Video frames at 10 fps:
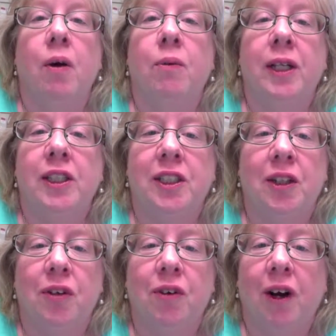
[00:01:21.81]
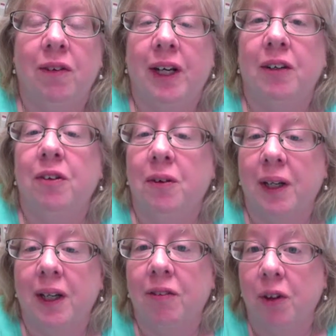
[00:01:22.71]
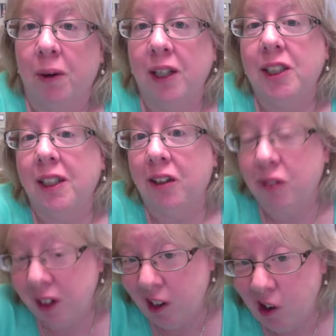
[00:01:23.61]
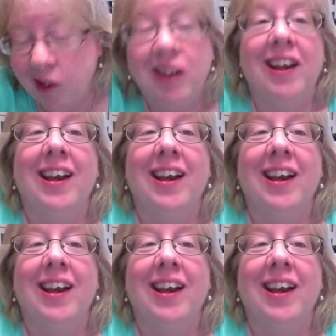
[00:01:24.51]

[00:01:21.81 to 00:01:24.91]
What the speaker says: which you're already doing if you're watching this video,